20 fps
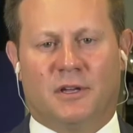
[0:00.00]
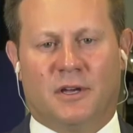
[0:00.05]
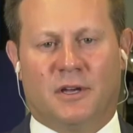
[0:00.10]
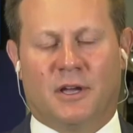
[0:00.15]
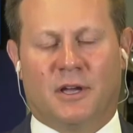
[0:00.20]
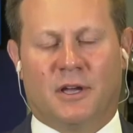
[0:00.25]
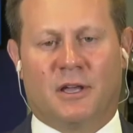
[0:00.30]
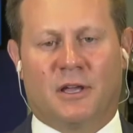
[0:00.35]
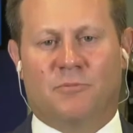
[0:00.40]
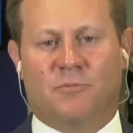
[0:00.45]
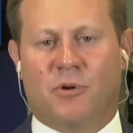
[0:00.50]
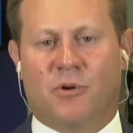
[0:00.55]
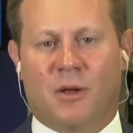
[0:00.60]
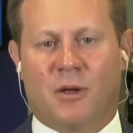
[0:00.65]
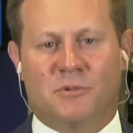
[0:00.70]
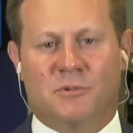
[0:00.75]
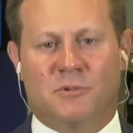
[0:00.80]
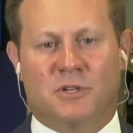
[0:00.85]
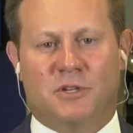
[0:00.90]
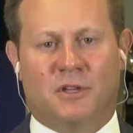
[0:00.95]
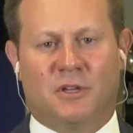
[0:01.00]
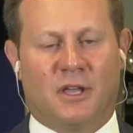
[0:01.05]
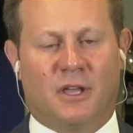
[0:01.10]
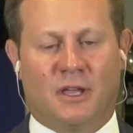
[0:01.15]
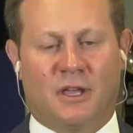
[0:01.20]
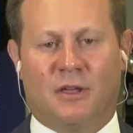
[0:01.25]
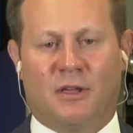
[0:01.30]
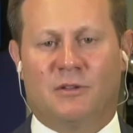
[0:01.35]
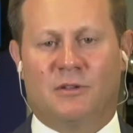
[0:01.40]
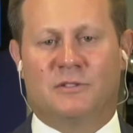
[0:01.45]
I can promise you
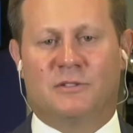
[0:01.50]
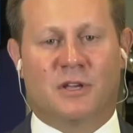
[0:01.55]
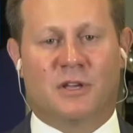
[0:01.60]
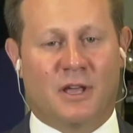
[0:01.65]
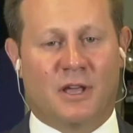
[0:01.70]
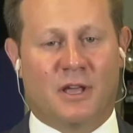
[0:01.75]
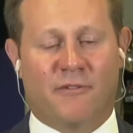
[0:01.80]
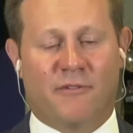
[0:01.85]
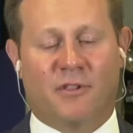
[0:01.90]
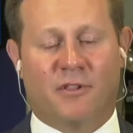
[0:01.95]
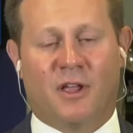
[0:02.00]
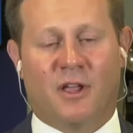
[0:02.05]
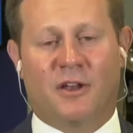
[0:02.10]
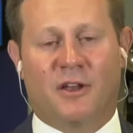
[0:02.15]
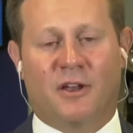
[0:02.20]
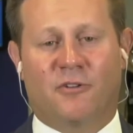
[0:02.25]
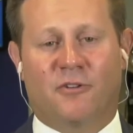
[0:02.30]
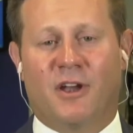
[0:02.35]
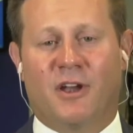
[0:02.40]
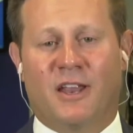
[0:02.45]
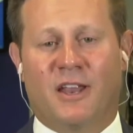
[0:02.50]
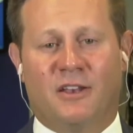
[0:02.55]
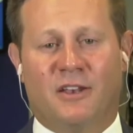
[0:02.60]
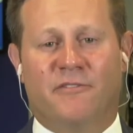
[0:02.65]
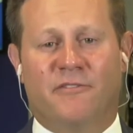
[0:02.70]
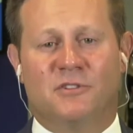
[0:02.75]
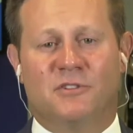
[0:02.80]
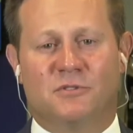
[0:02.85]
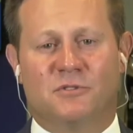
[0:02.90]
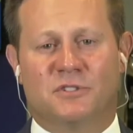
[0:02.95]
he's going to have a lot of great
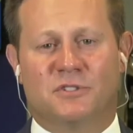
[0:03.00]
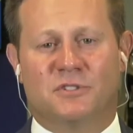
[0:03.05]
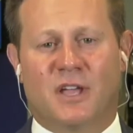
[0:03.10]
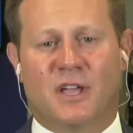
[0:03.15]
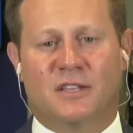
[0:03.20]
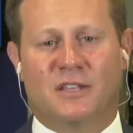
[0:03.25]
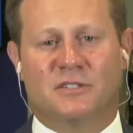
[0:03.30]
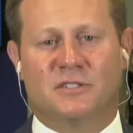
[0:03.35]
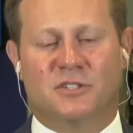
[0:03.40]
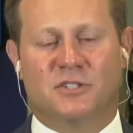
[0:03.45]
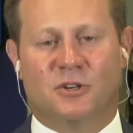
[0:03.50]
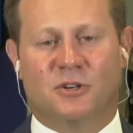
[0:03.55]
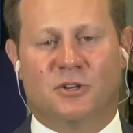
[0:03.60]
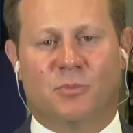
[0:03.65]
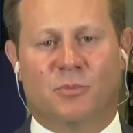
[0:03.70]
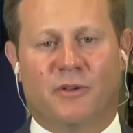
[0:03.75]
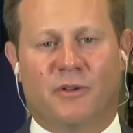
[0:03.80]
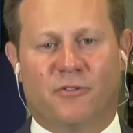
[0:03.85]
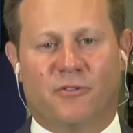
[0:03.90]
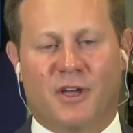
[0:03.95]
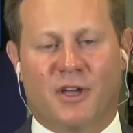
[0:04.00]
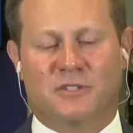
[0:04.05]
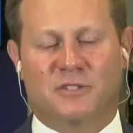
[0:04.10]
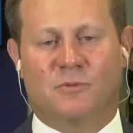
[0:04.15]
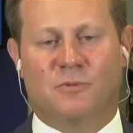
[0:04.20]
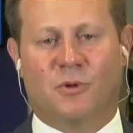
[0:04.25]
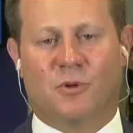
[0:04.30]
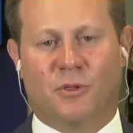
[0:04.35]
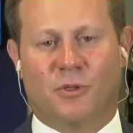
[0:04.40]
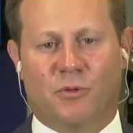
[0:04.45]
individual stats this year. But if you
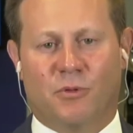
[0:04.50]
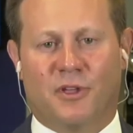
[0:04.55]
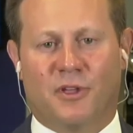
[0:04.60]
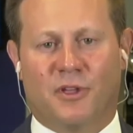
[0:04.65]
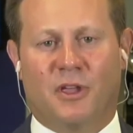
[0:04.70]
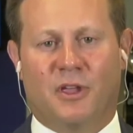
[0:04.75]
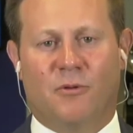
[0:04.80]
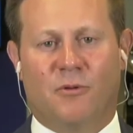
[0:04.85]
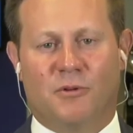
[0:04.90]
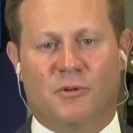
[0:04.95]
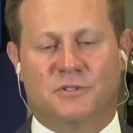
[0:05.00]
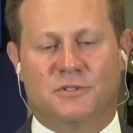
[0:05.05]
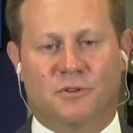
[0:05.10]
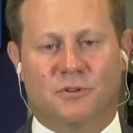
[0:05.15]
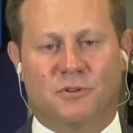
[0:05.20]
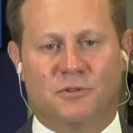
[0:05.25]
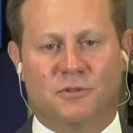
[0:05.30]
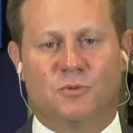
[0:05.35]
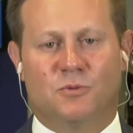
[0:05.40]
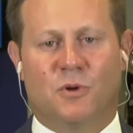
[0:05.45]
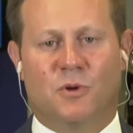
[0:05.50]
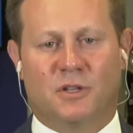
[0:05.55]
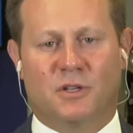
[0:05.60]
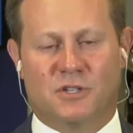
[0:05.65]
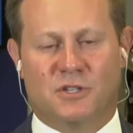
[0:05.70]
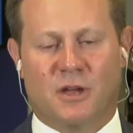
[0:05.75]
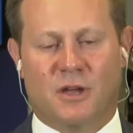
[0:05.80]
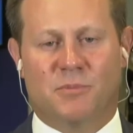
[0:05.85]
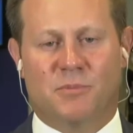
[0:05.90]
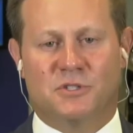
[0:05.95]
ask him what the thing he wants to do, it's win a
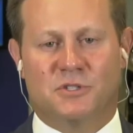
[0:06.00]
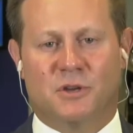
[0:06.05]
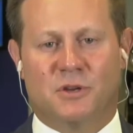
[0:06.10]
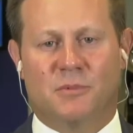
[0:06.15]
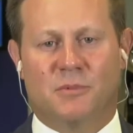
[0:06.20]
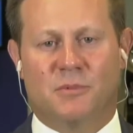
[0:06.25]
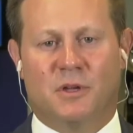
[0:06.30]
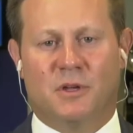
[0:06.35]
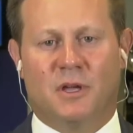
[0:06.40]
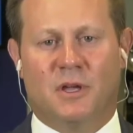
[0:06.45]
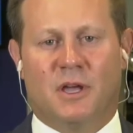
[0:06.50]
championship.